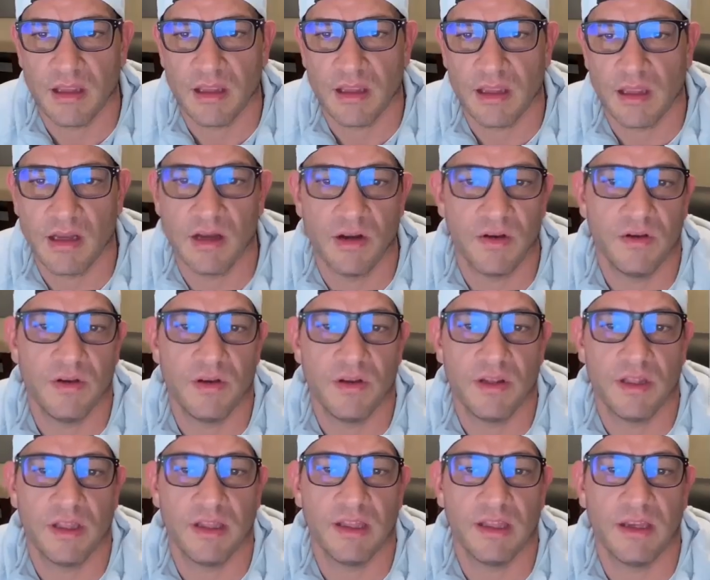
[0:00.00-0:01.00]
Oh,
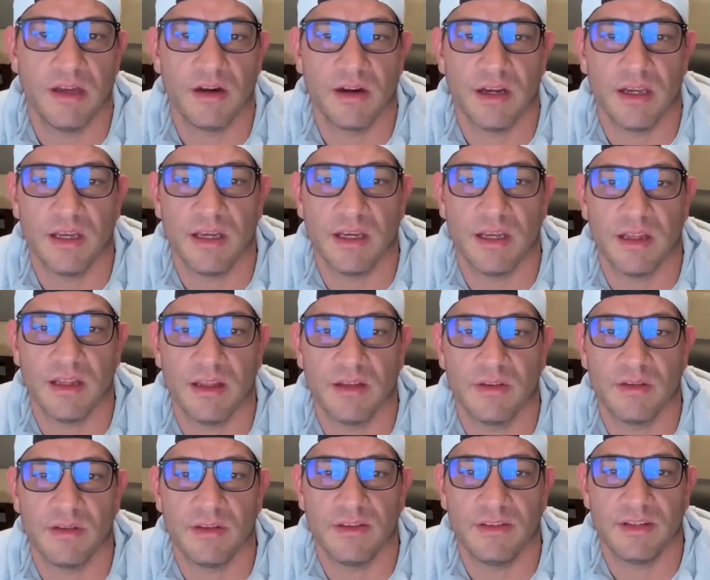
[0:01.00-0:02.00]
it already did it. So
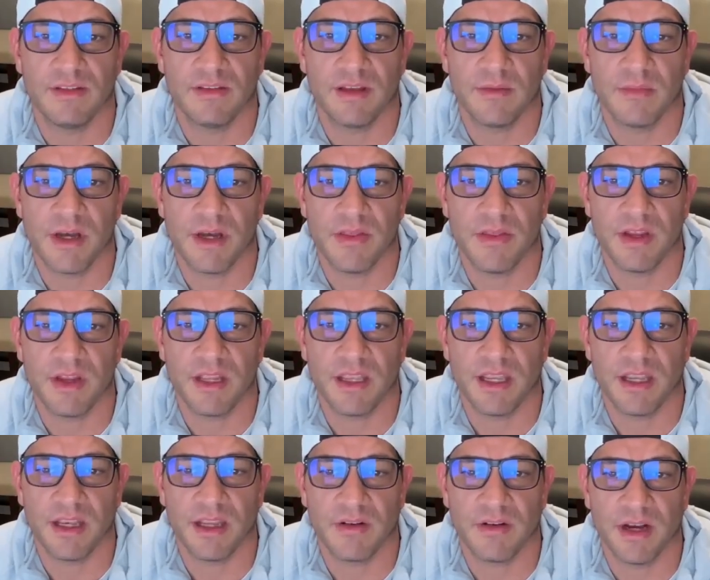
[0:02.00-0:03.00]
it says I'm
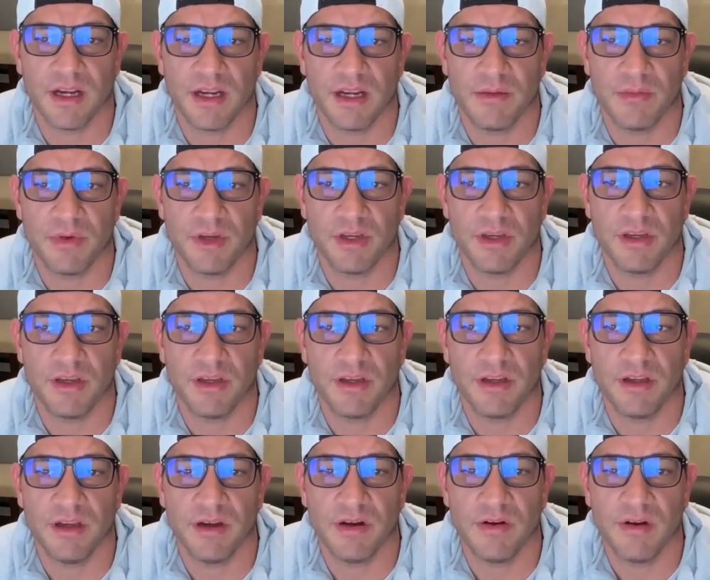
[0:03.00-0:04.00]
authenticating, right? I'm good to
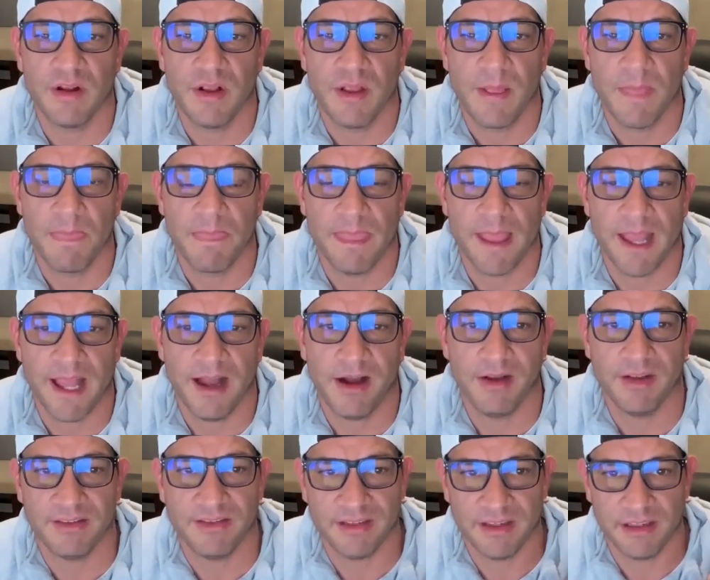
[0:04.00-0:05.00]
go. Now
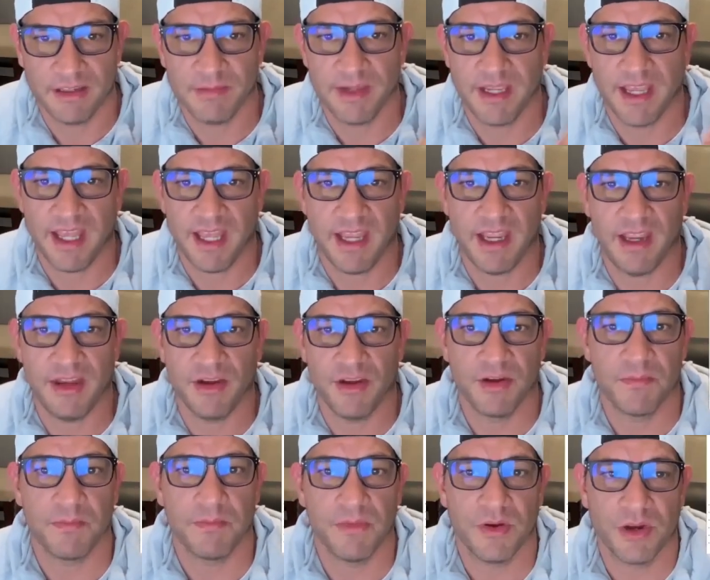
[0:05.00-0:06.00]
it's telling me, hey,
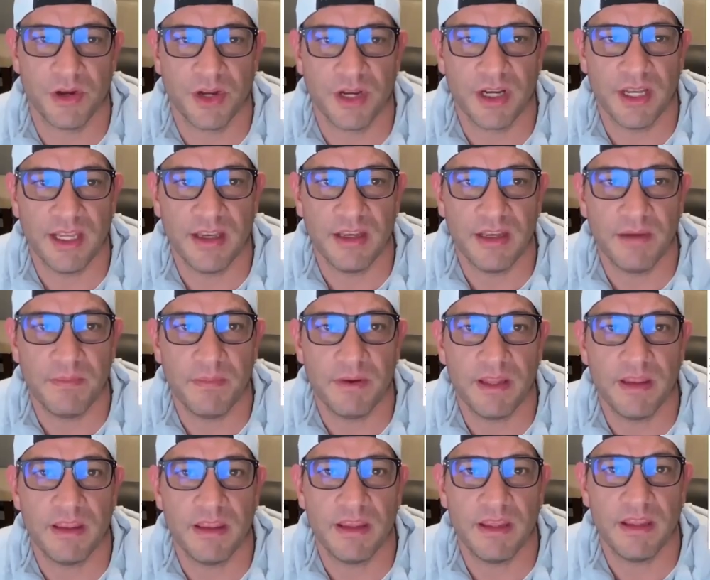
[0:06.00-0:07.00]
you're going to end up
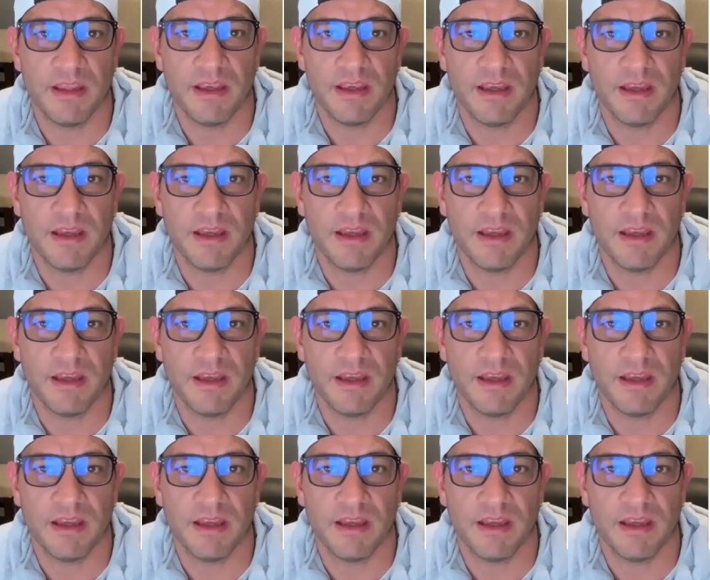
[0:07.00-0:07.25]
in the